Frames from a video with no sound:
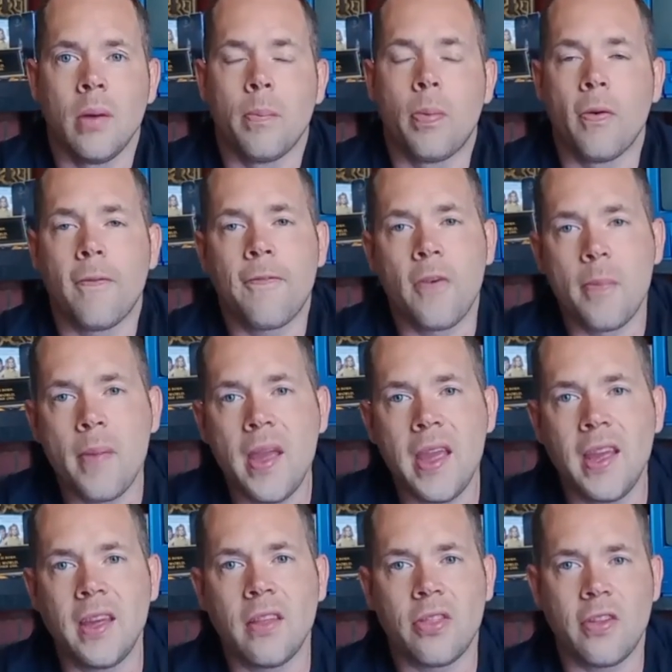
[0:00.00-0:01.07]
But for
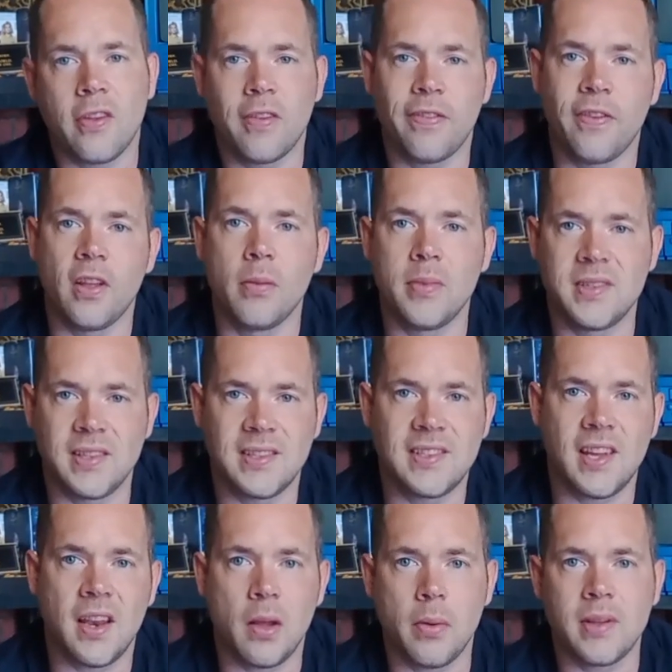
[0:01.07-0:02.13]
me, this film is a
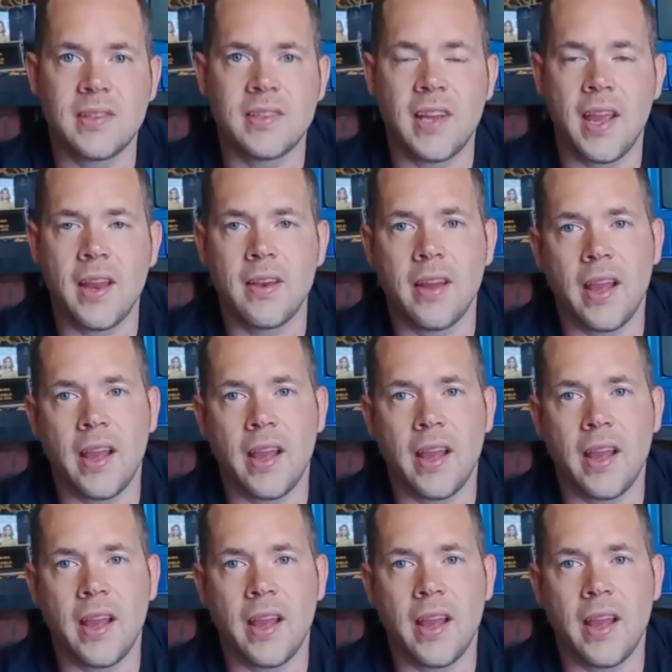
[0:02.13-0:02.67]
10 out of 10.